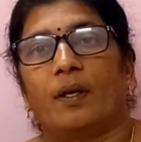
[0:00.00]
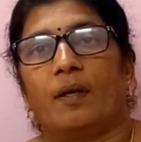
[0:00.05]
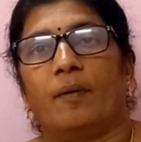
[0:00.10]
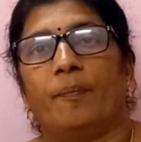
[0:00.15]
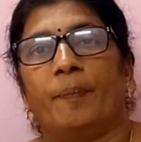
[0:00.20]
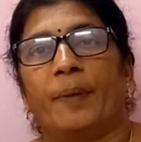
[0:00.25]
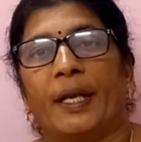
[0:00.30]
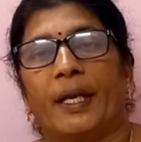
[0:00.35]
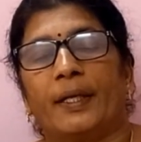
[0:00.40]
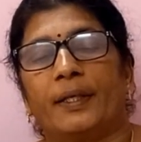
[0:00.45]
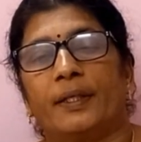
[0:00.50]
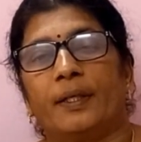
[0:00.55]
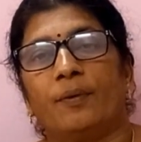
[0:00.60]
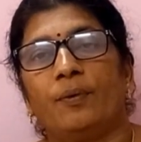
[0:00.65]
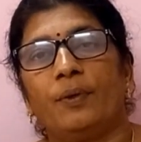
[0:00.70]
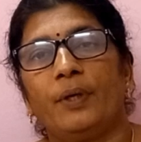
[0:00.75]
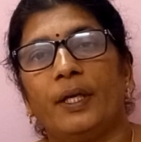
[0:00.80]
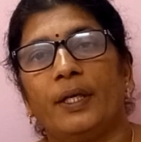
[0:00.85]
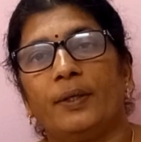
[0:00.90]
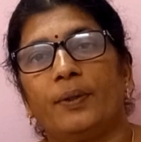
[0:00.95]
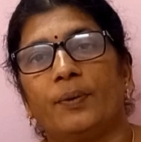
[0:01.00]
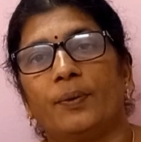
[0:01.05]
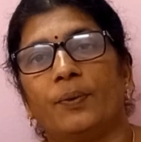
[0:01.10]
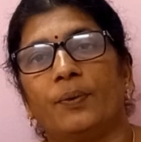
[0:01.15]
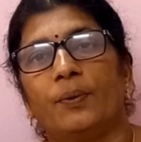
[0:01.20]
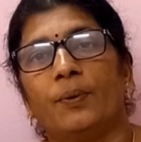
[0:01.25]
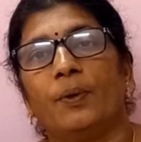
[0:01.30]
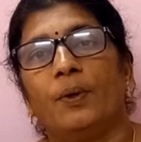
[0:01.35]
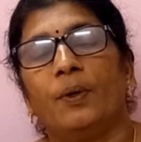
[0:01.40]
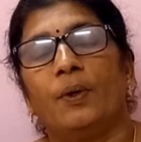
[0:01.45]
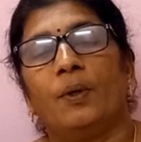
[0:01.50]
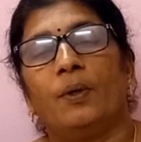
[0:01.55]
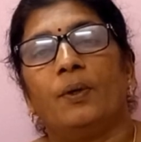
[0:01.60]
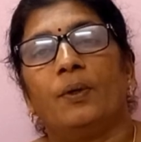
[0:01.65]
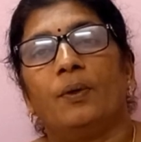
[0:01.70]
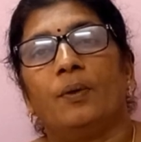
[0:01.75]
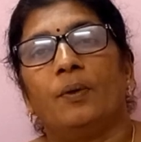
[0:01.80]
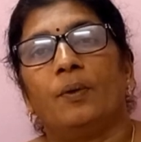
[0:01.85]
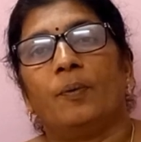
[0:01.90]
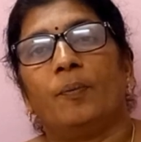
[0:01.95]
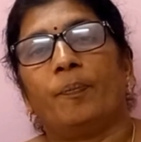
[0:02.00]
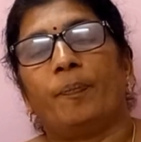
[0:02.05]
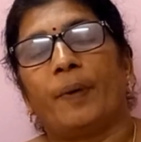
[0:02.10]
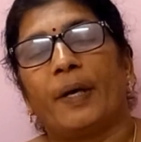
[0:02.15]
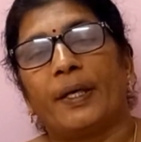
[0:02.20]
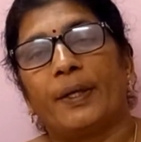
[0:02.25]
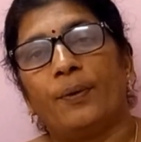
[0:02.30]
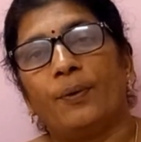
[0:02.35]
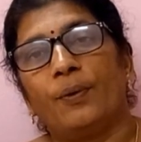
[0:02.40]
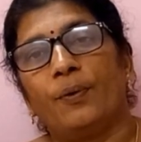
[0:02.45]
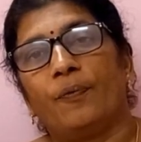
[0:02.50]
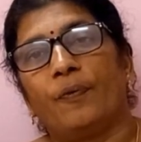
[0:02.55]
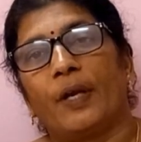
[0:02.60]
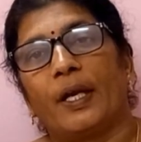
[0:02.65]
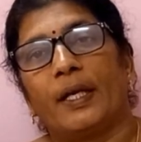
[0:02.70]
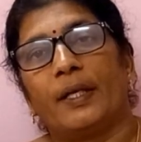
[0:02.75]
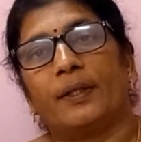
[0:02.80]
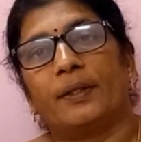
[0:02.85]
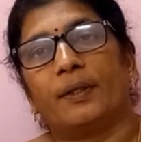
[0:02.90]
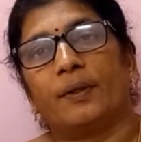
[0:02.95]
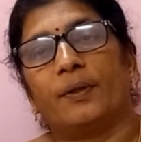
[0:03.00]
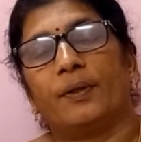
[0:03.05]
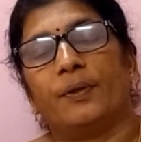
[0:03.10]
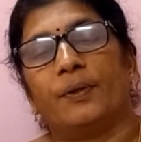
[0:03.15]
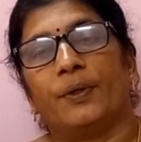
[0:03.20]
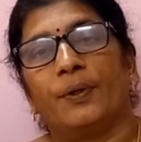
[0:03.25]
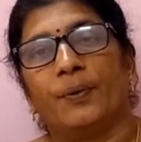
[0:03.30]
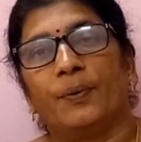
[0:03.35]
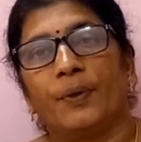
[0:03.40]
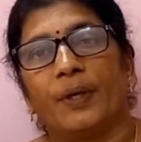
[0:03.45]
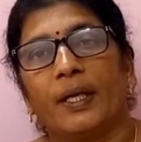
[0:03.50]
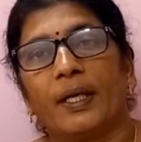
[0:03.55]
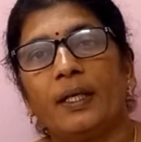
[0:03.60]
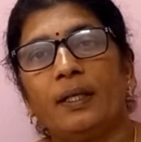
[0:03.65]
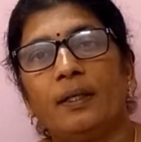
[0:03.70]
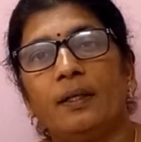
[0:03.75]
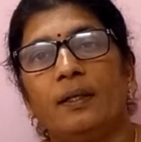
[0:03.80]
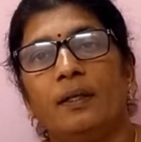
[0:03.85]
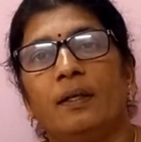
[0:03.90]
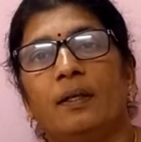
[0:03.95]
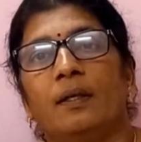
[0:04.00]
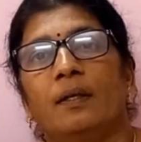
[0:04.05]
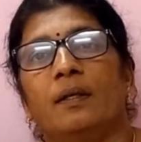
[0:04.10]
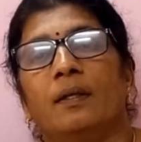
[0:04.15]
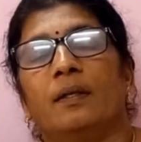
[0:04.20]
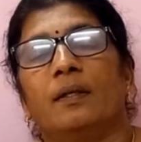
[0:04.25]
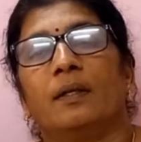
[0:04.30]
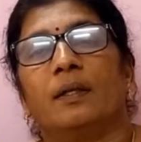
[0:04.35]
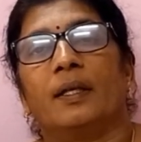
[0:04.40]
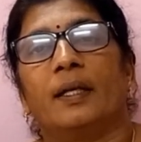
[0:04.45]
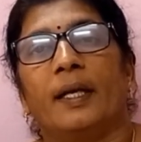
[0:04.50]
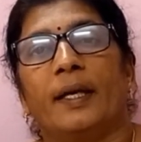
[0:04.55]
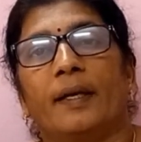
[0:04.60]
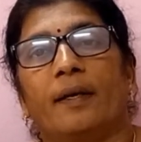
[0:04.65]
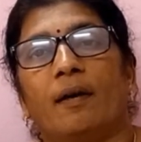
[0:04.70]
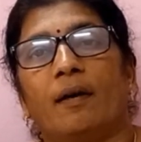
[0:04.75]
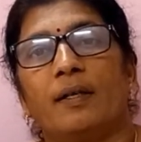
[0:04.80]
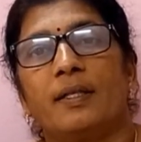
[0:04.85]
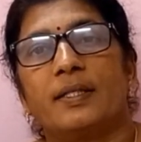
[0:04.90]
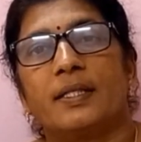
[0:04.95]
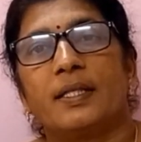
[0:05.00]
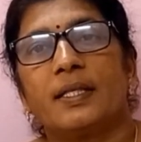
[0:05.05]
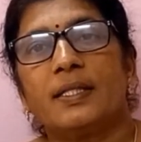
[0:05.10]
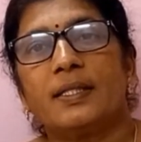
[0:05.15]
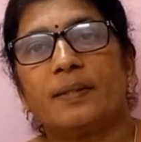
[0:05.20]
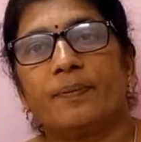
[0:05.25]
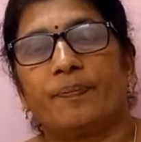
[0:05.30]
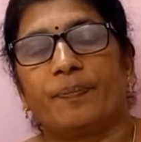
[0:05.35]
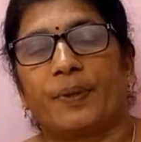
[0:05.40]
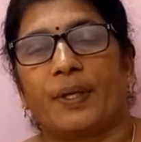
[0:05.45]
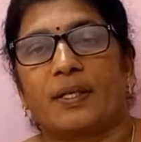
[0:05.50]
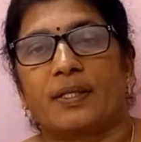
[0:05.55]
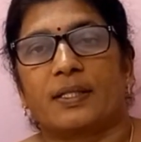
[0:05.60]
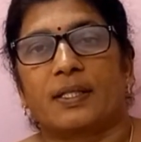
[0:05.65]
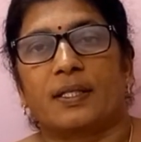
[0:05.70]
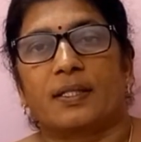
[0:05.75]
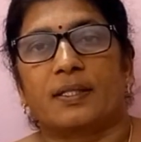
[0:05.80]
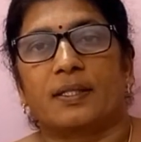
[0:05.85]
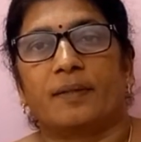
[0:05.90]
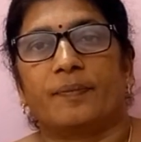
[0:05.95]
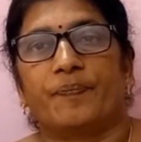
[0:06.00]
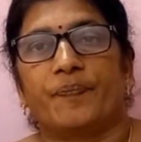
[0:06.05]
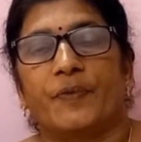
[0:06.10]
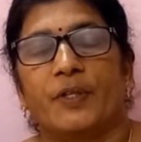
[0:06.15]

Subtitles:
breakdown into pyruvate during glycolysis process.